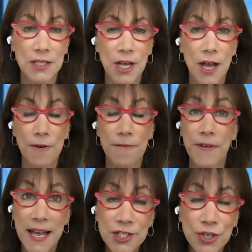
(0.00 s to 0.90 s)
entire
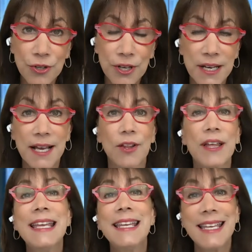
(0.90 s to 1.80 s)
vaginal canal
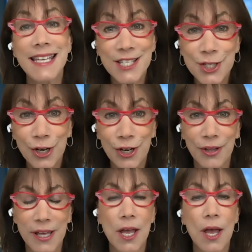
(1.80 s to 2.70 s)

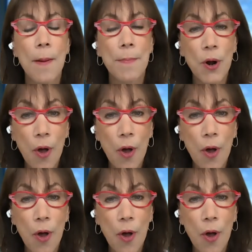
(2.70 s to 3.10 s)
internally, but